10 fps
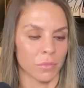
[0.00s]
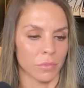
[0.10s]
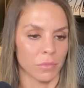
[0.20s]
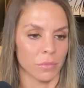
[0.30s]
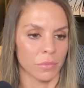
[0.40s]

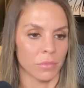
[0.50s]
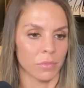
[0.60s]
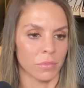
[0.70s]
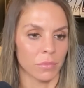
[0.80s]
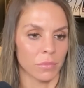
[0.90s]

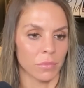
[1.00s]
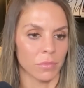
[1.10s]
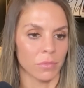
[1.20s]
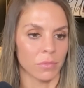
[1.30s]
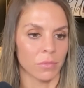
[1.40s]

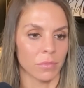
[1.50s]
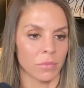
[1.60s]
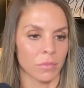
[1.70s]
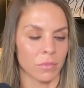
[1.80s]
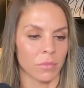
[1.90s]

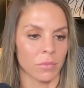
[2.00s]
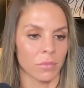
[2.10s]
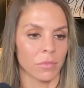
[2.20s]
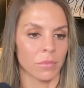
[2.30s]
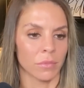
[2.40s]

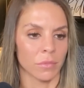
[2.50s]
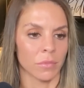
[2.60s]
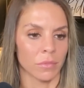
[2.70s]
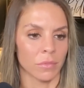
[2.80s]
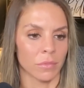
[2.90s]

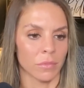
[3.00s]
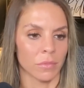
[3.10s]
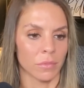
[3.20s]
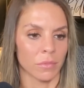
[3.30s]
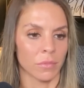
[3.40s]

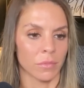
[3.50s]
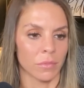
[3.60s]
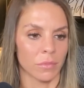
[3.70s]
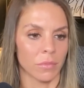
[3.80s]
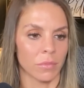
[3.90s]

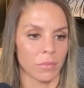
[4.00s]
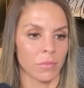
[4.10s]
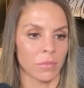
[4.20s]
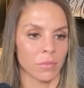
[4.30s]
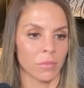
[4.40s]

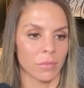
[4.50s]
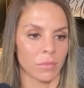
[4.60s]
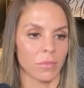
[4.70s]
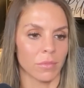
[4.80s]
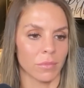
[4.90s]

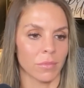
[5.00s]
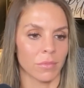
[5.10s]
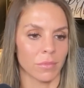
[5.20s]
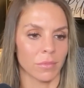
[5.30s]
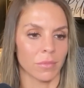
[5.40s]

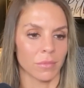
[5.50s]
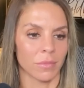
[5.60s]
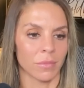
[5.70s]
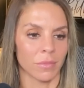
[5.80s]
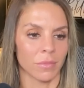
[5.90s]

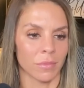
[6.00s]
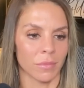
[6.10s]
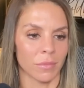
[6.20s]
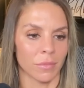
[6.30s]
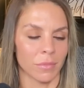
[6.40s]

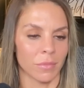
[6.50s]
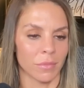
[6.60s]
No words are spoken by the person on screen.